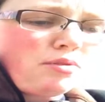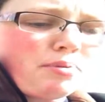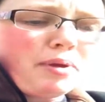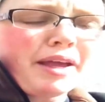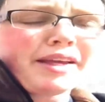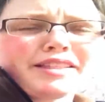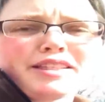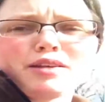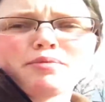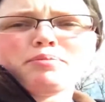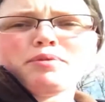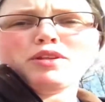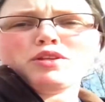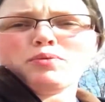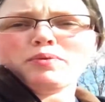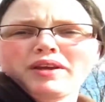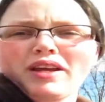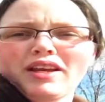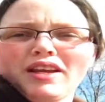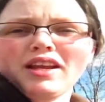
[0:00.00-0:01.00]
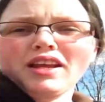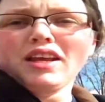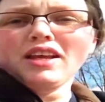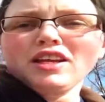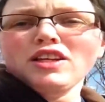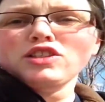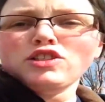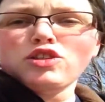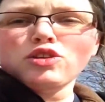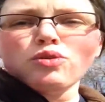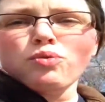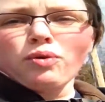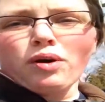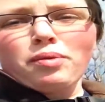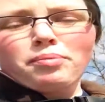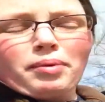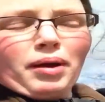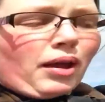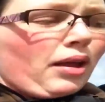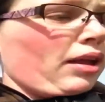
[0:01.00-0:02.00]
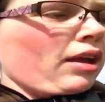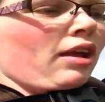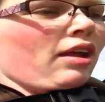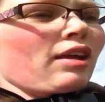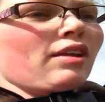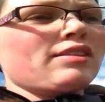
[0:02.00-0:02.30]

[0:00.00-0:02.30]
the plastic between two 1x